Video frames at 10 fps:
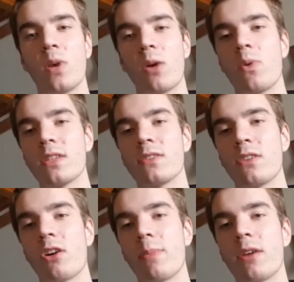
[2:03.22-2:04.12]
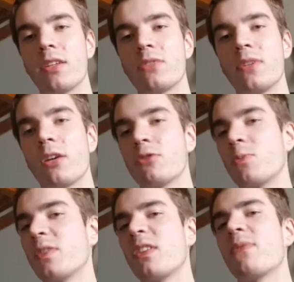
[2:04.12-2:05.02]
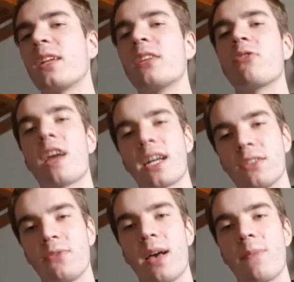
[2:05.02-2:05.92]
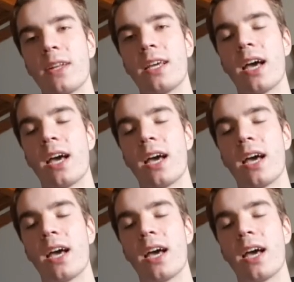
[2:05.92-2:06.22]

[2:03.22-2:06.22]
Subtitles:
what I want to talk about in this video is specifically the Reckless family.